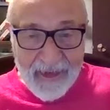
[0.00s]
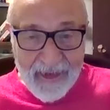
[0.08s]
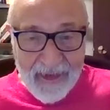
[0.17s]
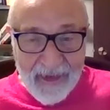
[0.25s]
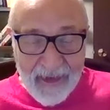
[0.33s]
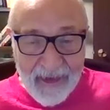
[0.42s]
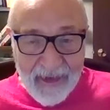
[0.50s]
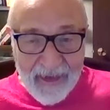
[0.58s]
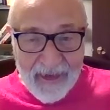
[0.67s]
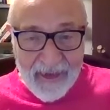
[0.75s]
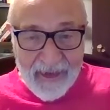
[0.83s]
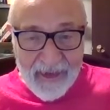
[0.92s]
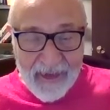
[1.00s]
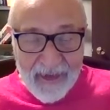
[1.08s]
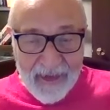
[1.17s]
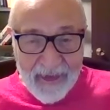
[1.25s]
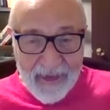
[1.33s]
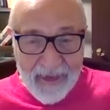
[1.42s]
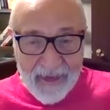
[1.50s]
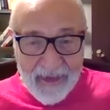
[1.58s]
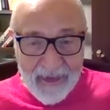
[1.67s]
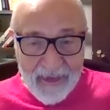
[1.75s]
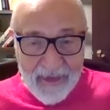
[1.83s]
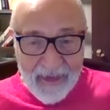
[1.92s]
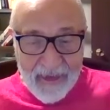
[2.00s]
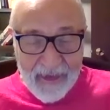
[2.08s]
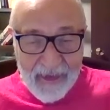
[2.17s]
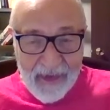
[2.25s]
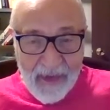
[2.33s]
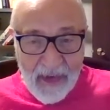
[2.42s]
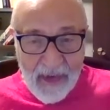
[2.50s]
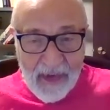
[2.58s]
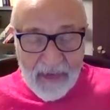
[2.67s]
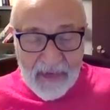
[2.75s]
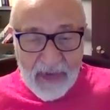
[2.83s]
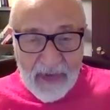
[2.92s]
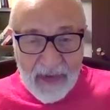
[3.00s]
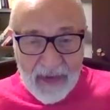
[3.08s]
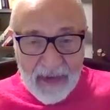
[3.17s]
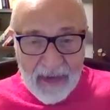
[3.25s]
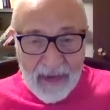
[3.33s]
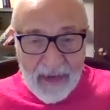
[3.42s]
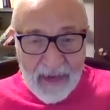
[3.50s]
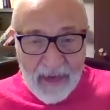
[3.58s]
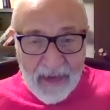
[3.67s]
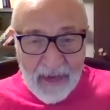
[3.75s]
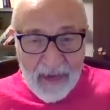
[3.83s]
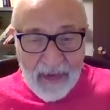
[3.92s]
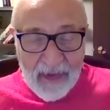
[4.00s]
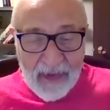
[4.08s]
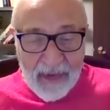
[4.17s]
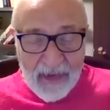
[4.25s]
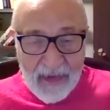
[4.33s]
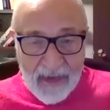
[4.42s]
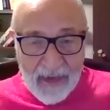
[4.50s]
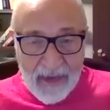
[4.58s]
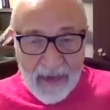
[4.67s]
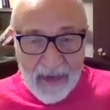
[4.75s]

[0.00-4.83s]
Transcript: (silent)